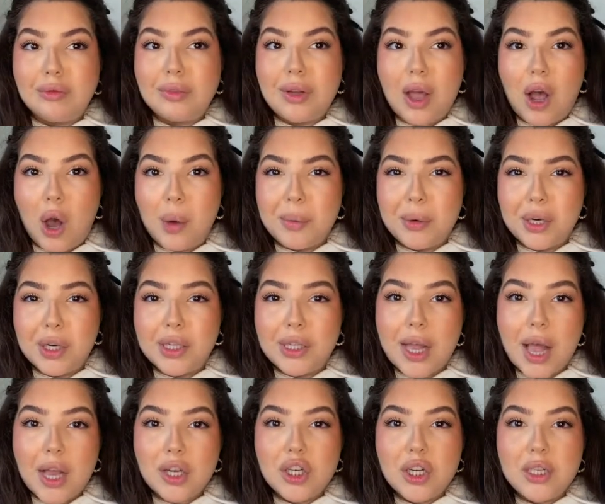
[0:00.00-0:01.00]
upper
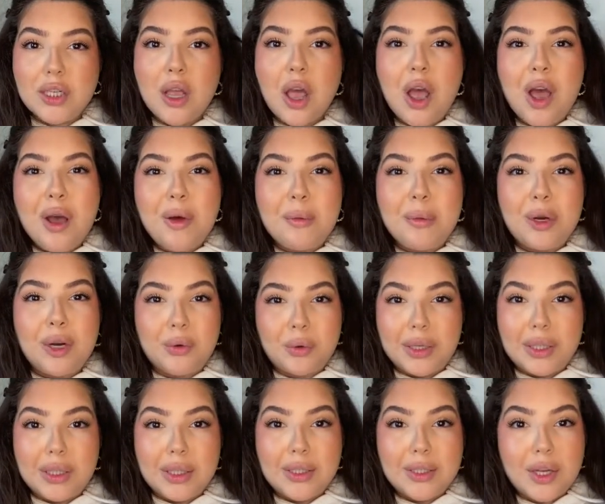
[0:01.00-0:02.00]
lashes, but it
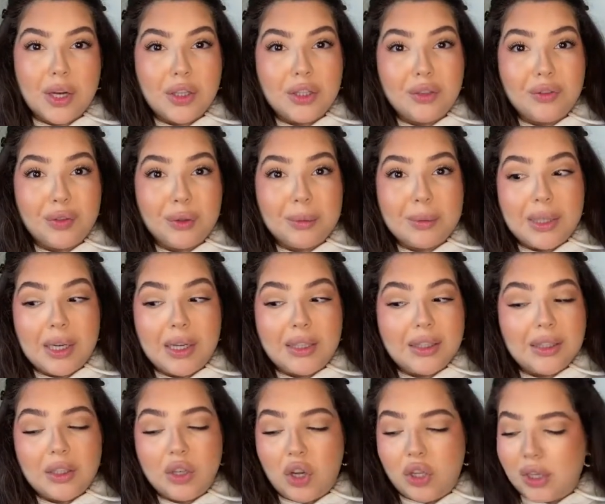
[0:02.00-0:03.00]
really sucked for me. I
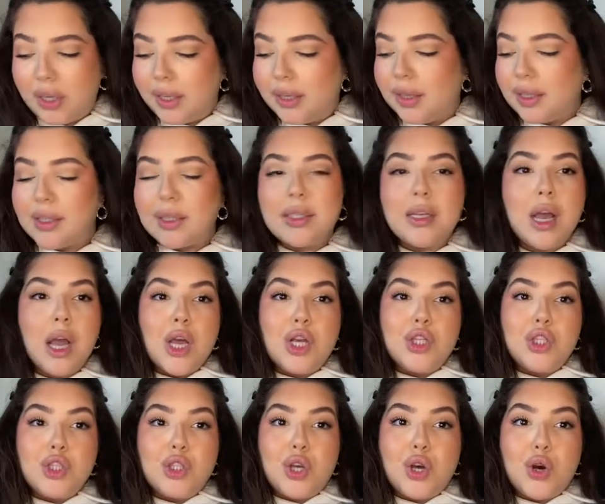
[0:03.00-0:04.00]
did not like this.
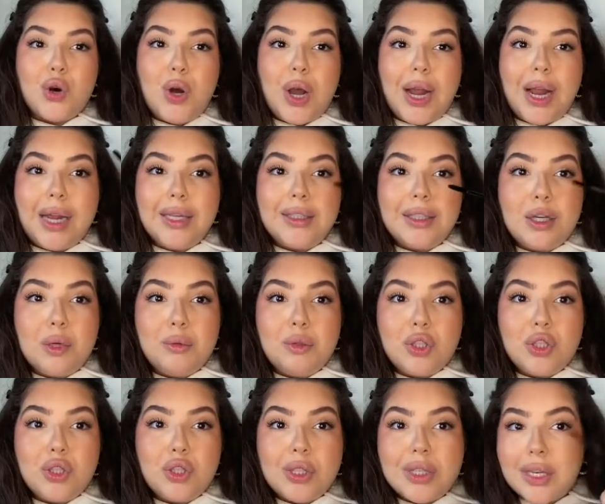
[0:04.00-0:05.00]
So I ended up
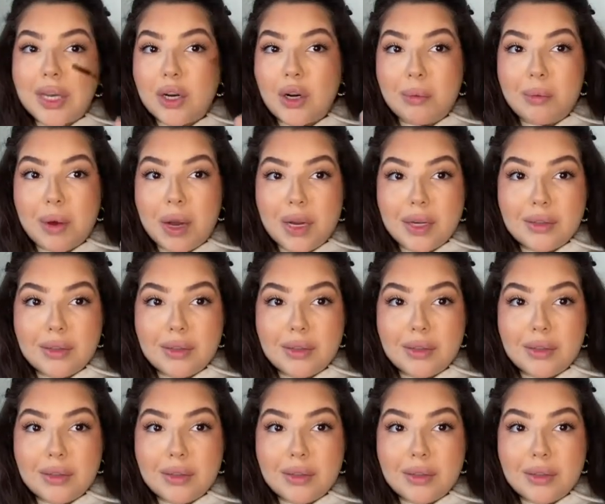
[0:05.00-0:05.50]
just using it on my